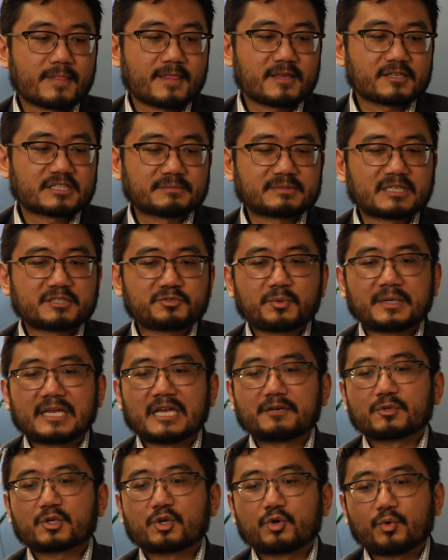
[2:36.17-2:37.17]
Sometimes we'll
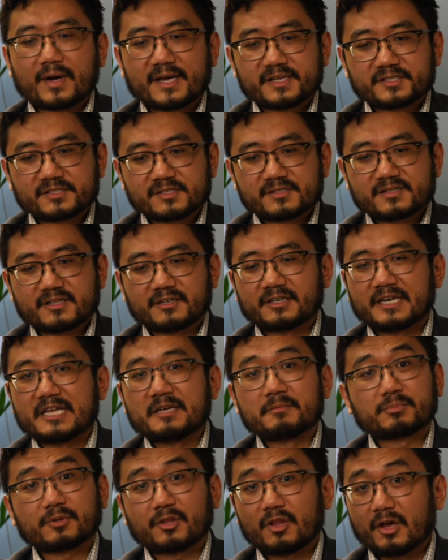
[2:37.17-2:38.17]
get requests that are
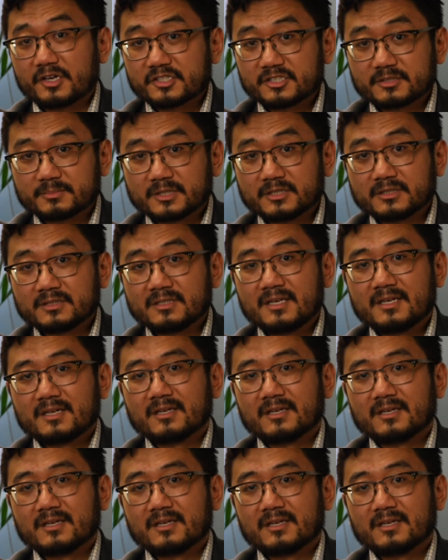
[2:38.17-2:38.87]
implausible,